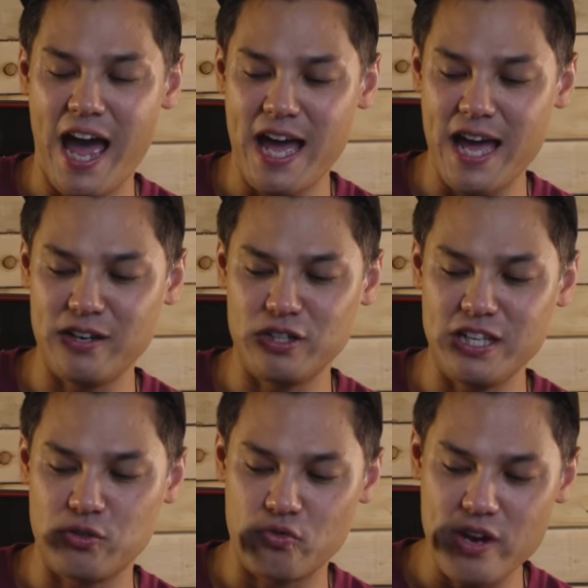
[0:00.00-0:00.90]
and
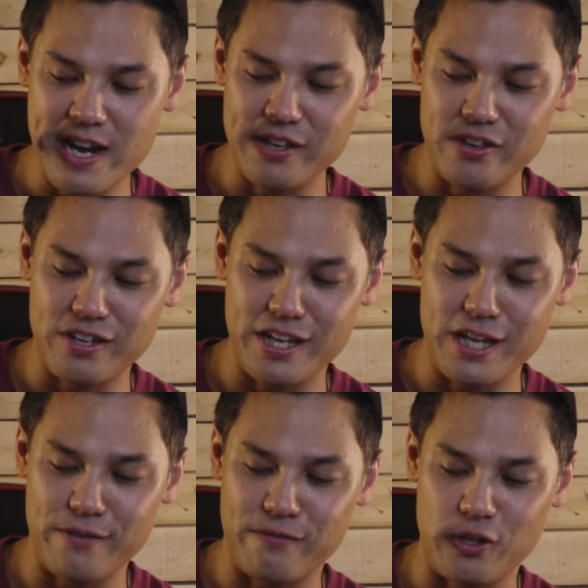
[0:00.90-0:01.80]
is really good
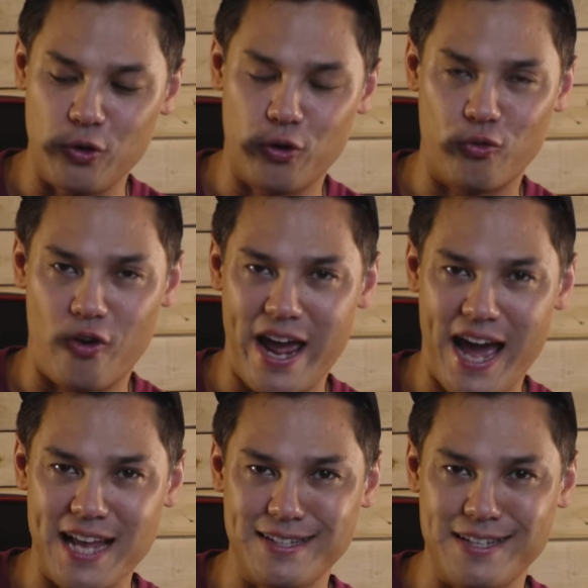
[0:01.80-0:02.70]
if you're
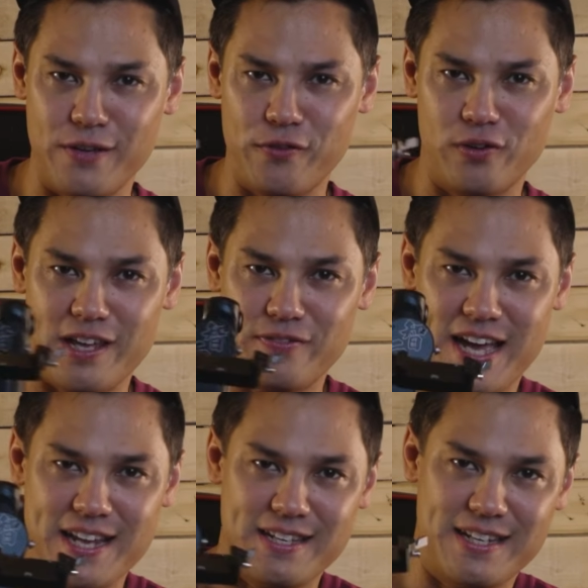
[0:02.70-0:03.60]
right-handed. If you're
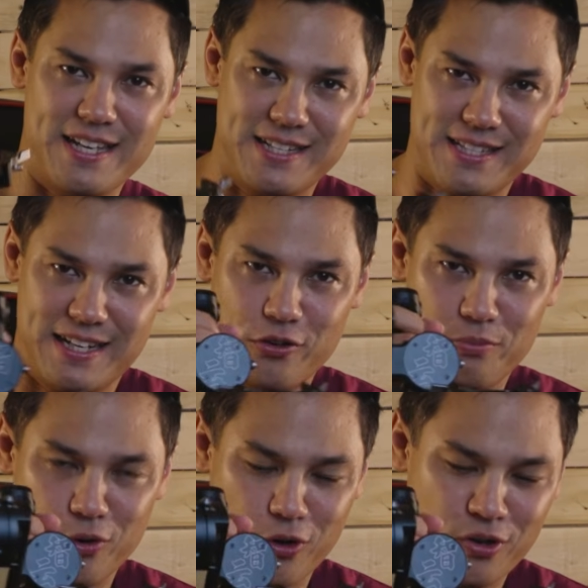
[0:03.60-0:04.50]
left-handed, it's a little
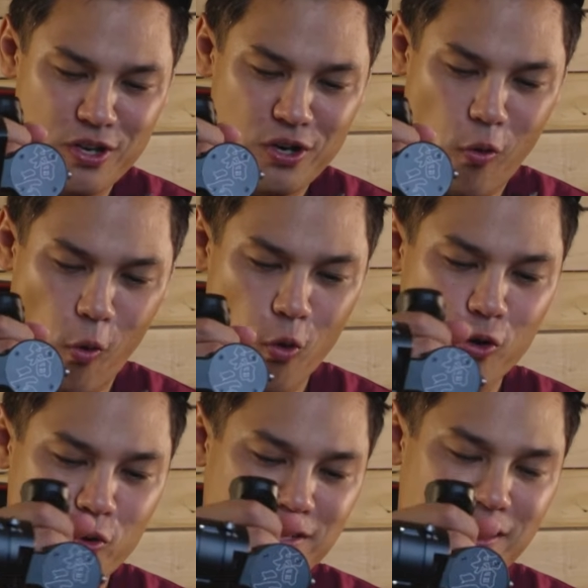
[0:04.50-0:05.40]
more
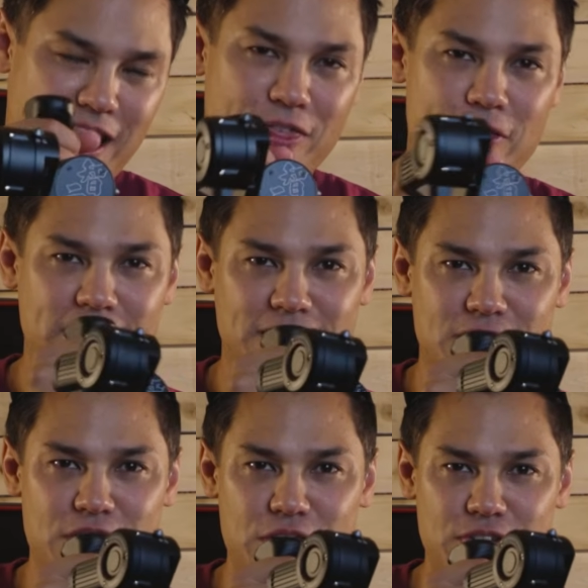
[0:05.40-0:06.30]
awkward, I think,
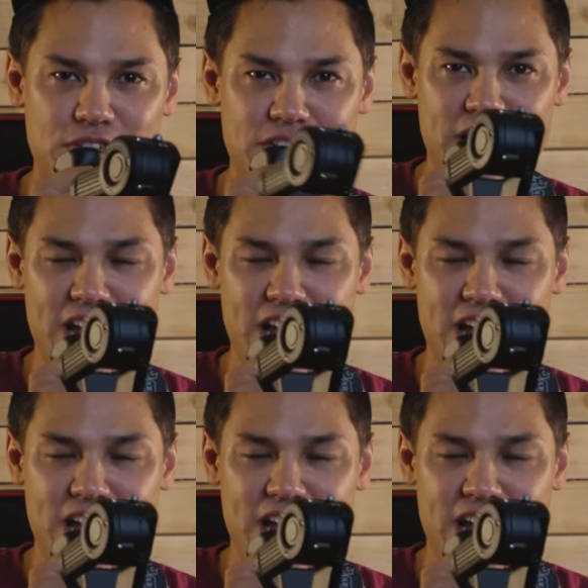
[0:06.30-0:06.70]
to use.